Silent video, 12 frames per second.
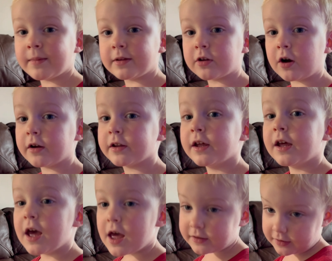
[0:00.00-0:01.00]
we don't,
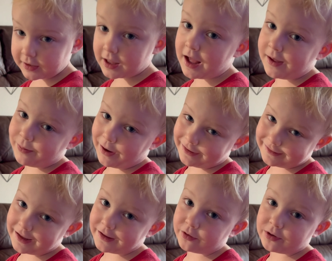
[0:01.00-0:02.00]
they had a price
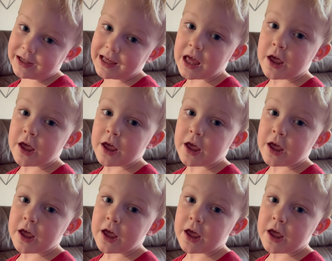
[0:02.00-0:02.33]
tag on it.